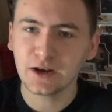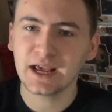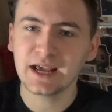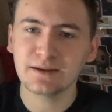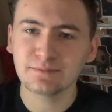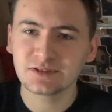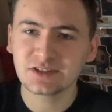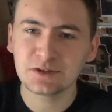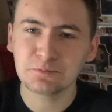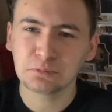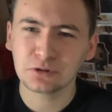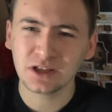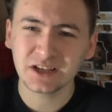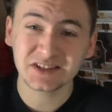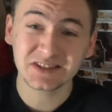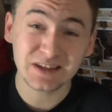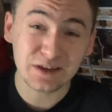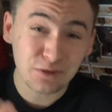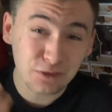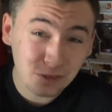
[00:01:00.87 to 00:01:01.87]

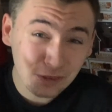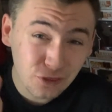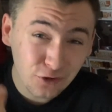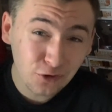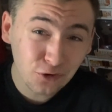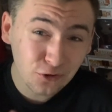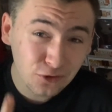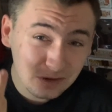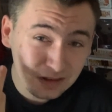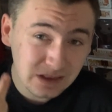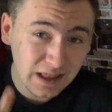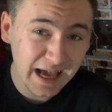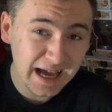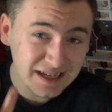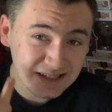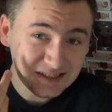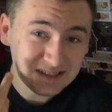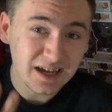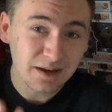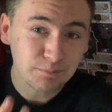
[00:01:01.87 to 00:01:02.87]
AMC+, the third
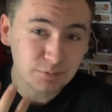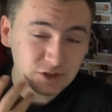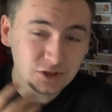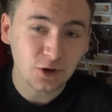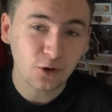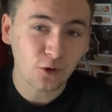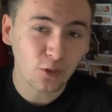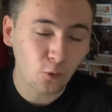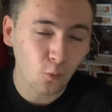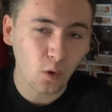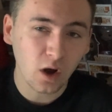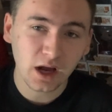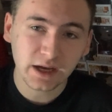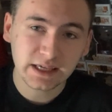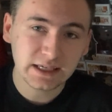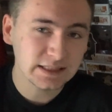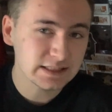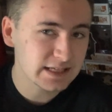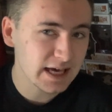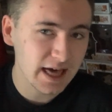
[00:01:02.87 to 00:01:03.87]
last episode of The
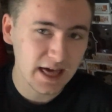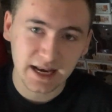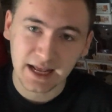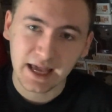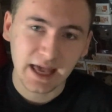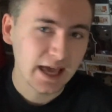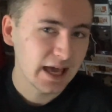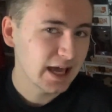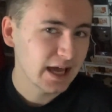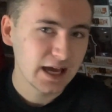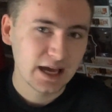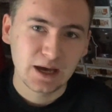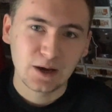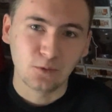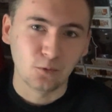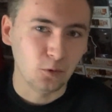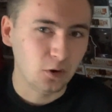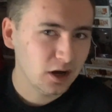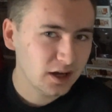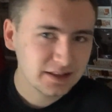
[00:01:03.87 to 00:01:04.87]
Walking Dead.
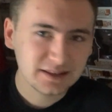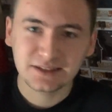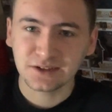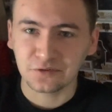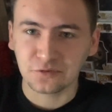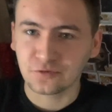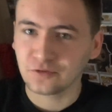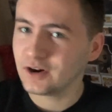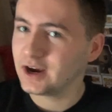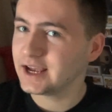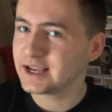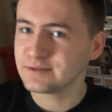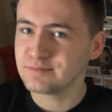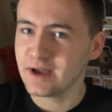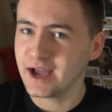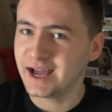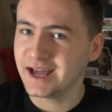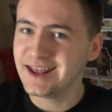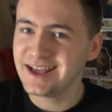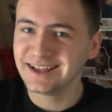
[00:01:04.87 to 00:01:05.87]
What the frig,
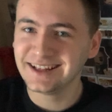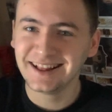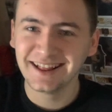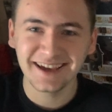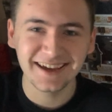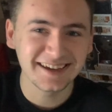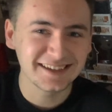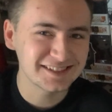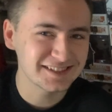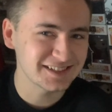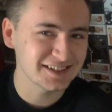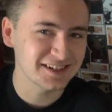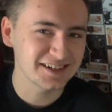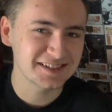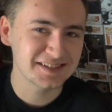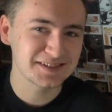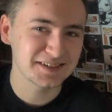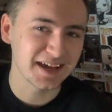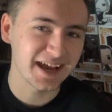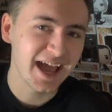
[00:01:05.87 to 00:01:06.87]
man? Like,
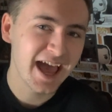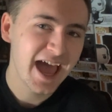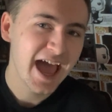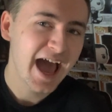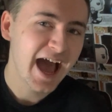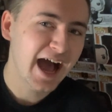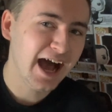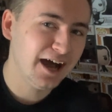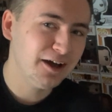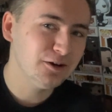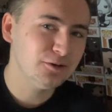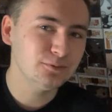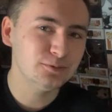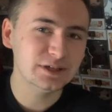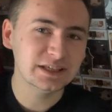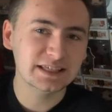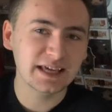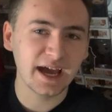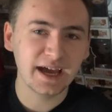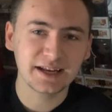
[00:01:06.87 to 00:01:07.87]
seriously, how did
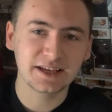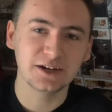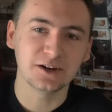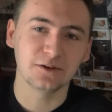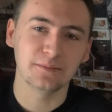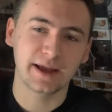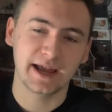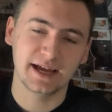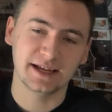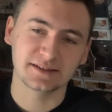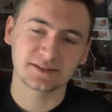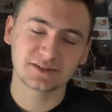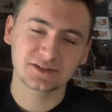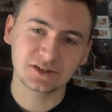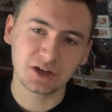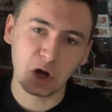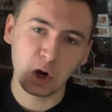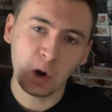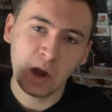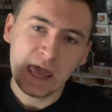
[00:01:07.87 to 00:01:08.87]
we get here, man?
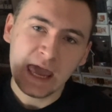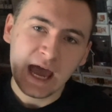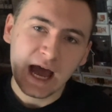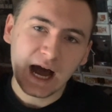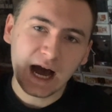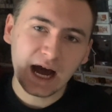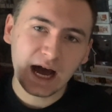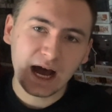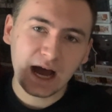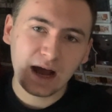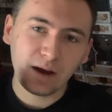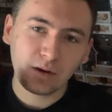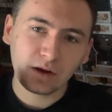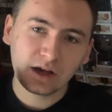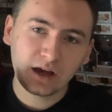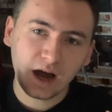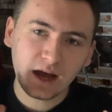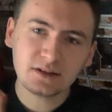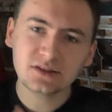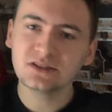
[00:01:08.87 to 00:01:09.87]
So,
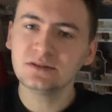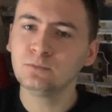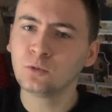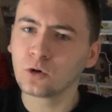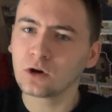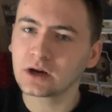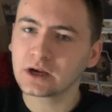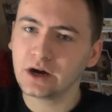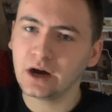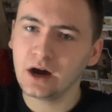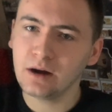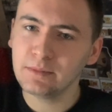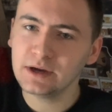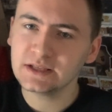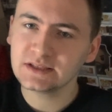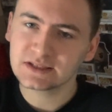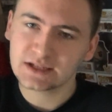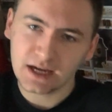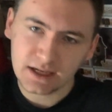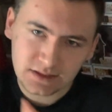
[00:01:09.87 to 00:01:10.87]
got some more
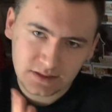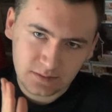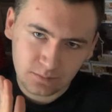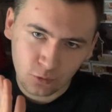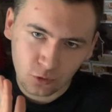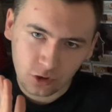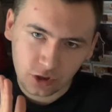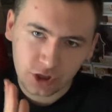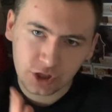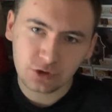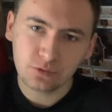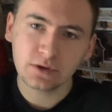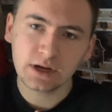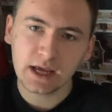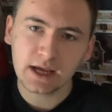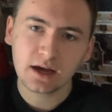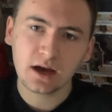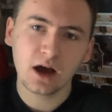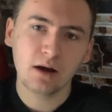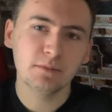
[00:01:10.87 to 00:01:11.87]

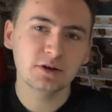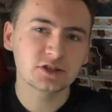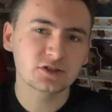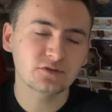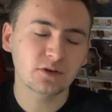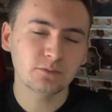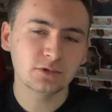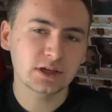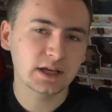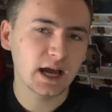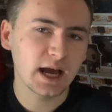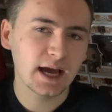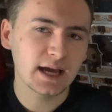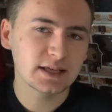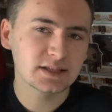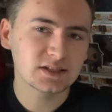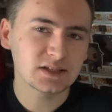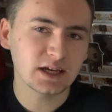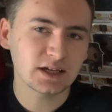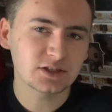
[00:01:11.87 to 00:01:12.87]
Q&A comments from you
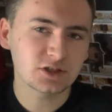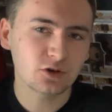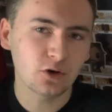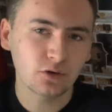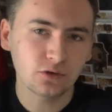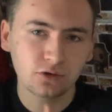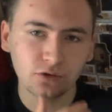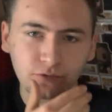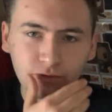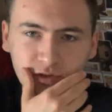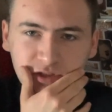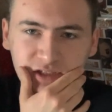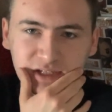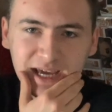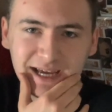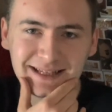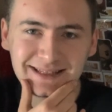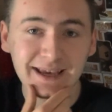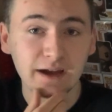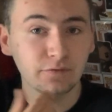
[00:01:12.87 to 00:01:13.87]
guys to go through for
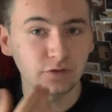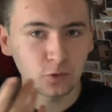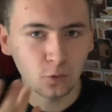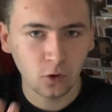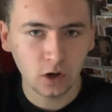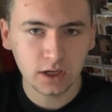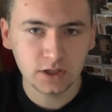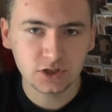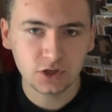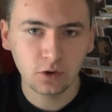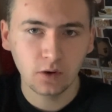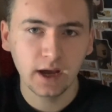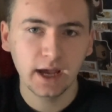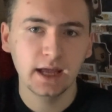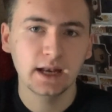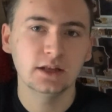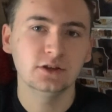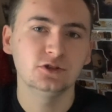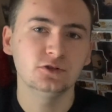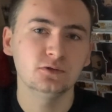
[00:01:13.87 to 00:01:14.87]
today. Definitely wanted to go
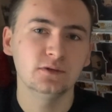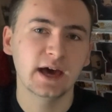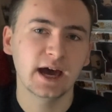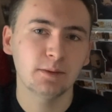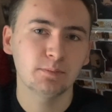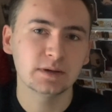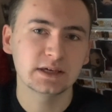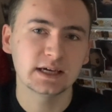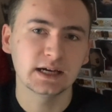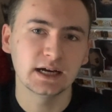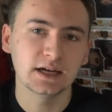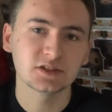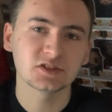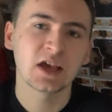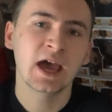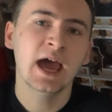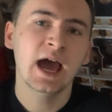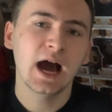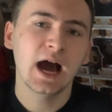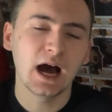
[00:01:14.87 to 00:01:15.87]
ahead and do that because
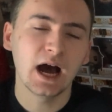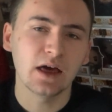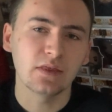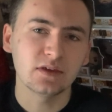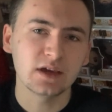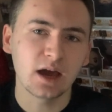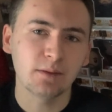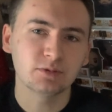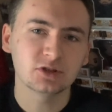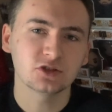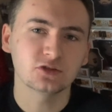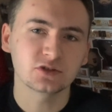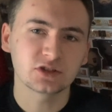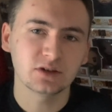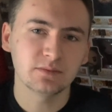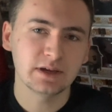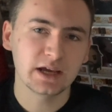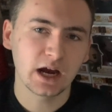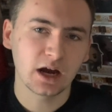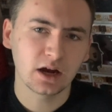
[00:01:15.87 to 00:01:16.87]
the episode is
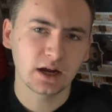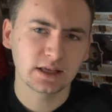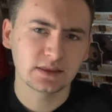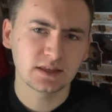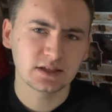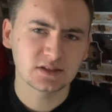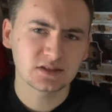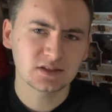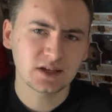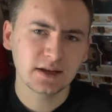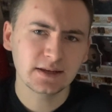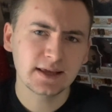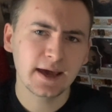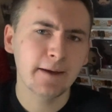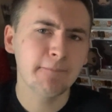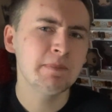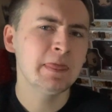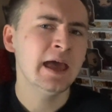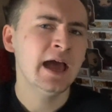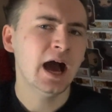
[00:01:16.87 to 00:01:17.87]
going to be airing this
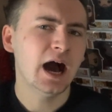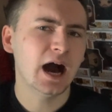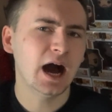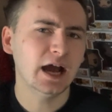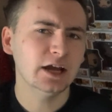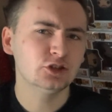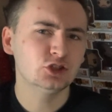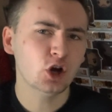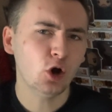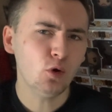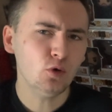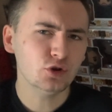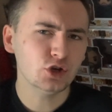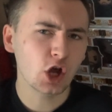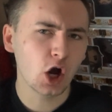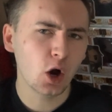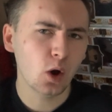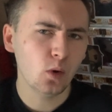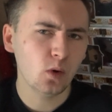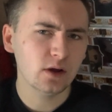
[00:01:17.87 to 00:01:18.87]
Sunday. I don't
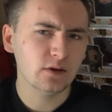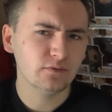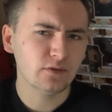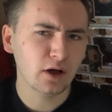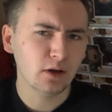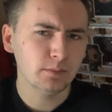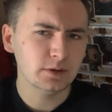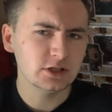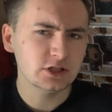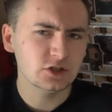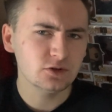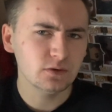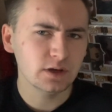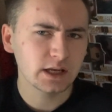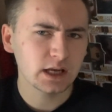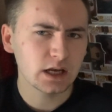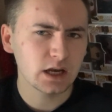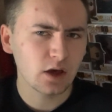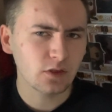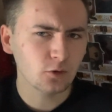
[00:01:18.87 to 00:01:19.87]
know if I'll be
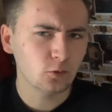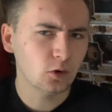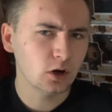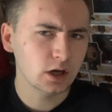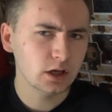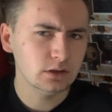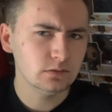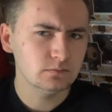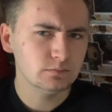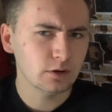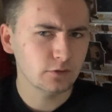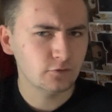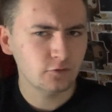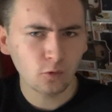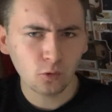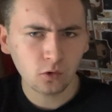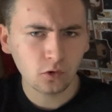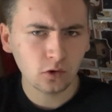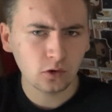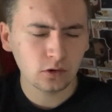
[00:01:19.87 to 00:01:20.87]
doing another one
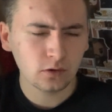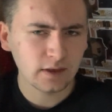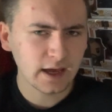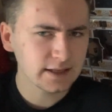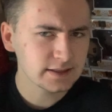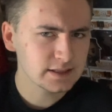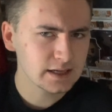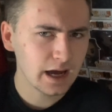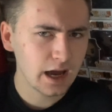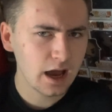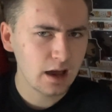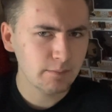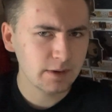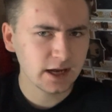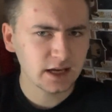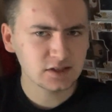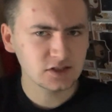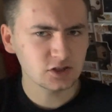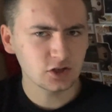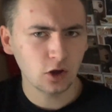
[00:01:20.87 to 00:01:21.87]
before that time. I
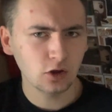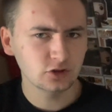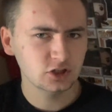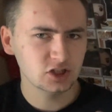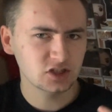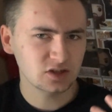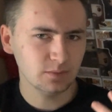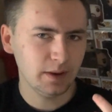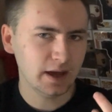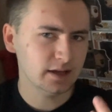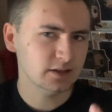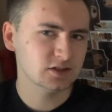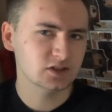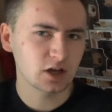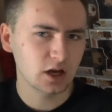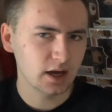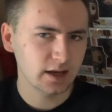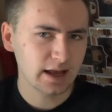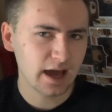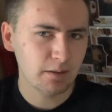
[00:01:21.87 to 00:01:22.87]
guess it all just depends
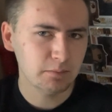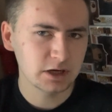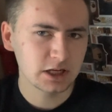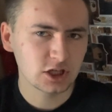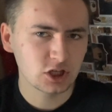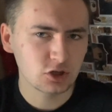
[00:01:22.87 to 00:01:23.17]
on how many